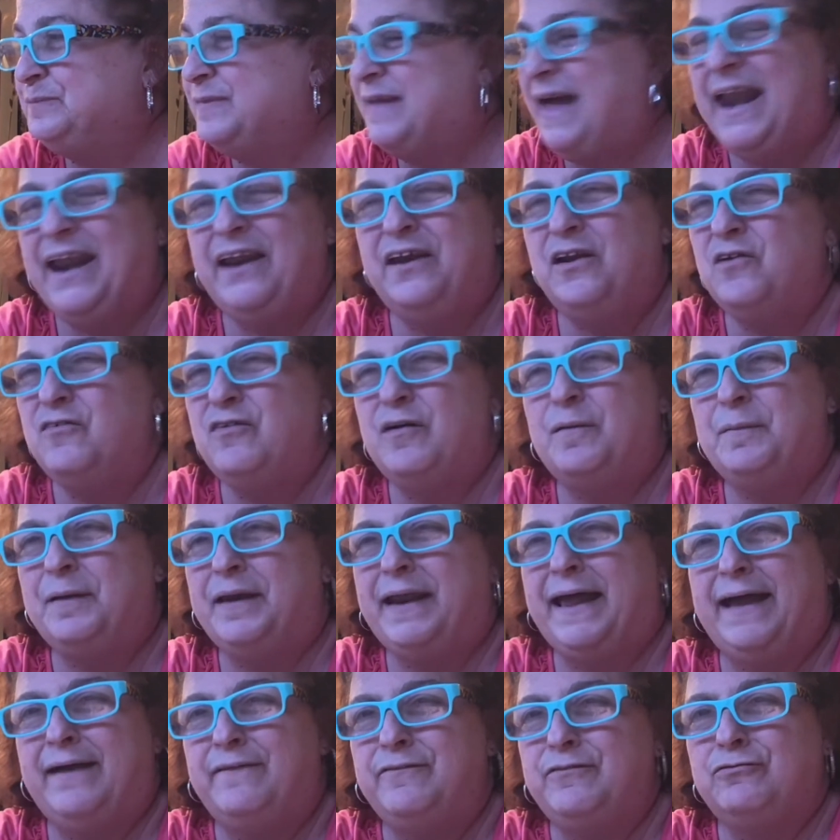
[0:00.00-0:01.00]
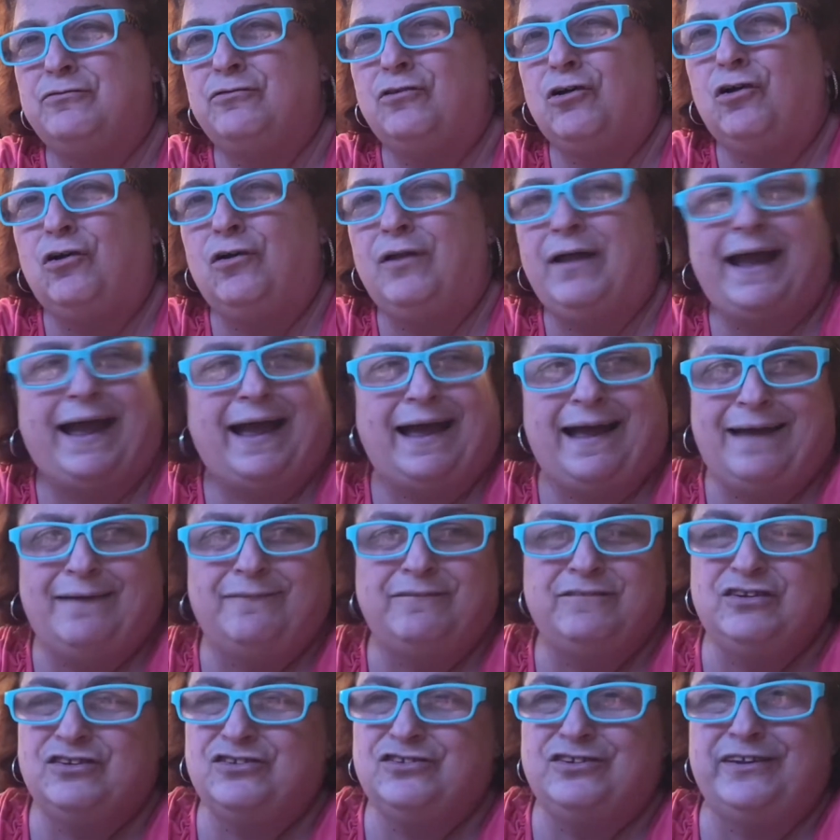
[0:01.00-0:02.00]
I don't know if I'm going to have the roll. I,
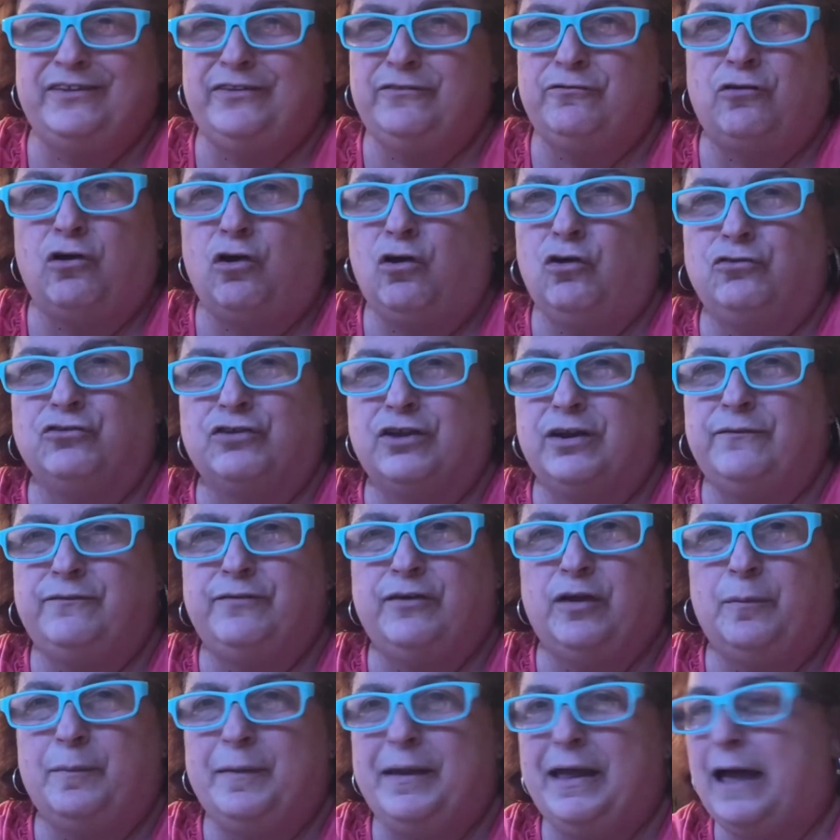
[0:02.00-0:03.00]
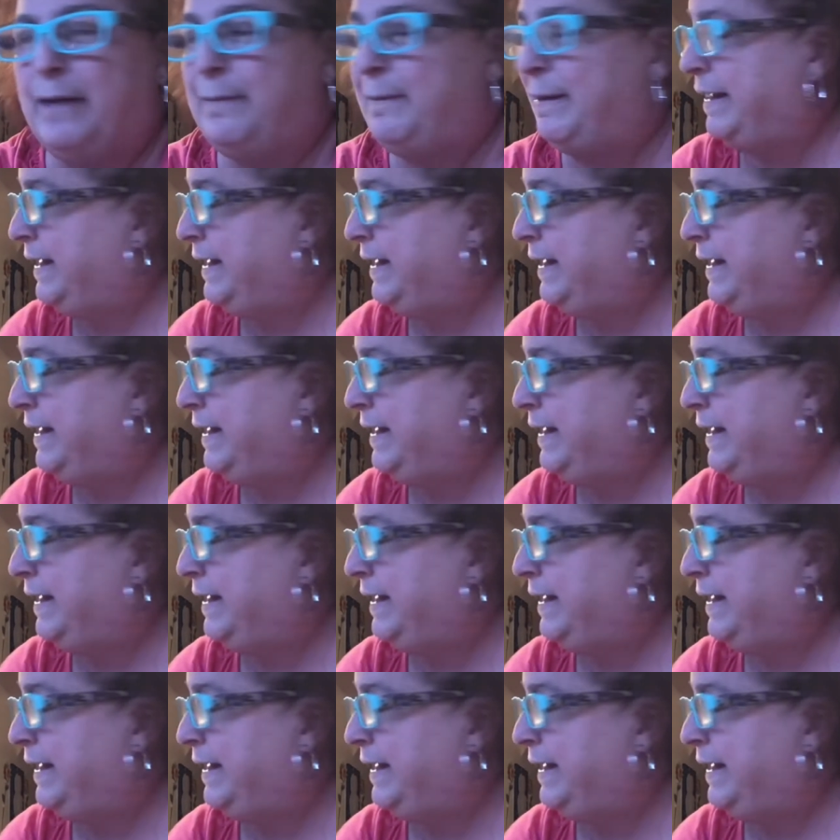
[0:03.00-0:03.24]
obviously, the roll is going to fill me up. I